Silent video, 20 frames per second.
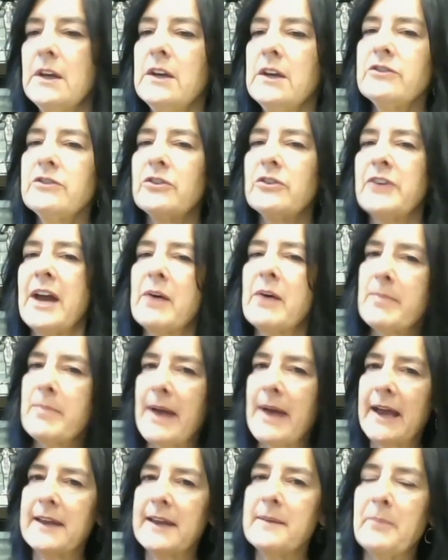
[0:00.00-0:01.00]
So now we're
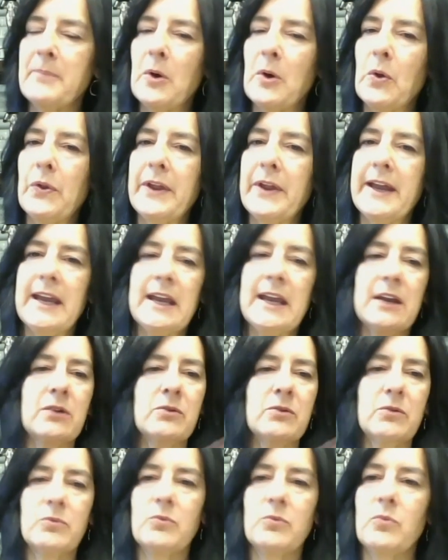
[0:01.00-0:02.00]
back at
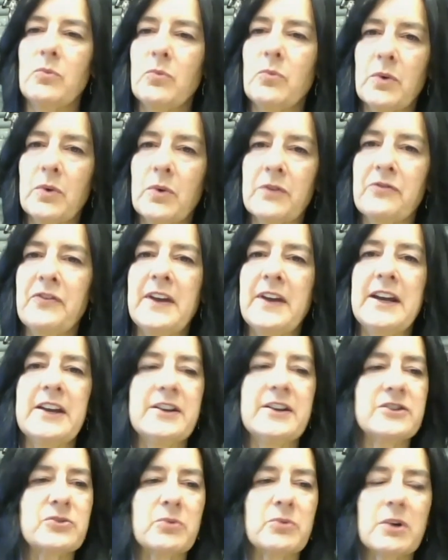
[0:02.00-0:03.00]
bowling. We're
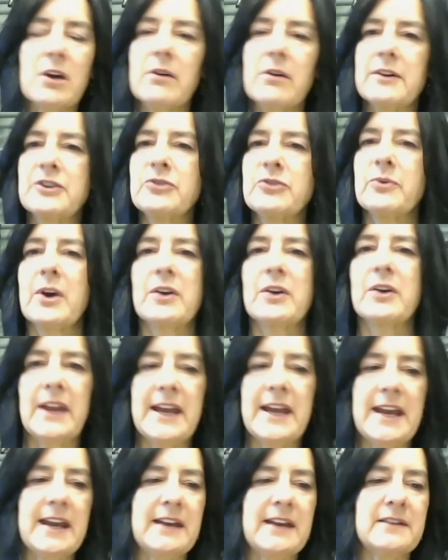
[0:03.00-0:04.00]
finished. We're going to our
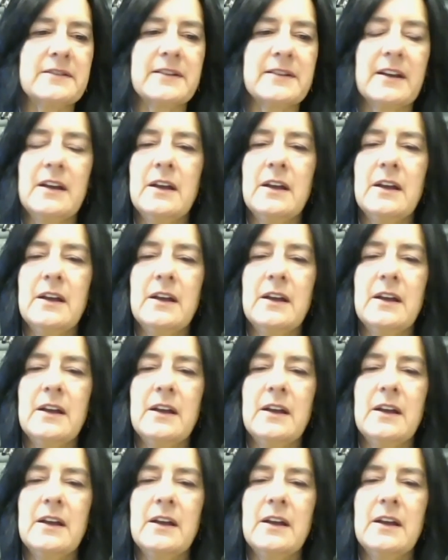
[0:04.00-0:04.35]
lanes.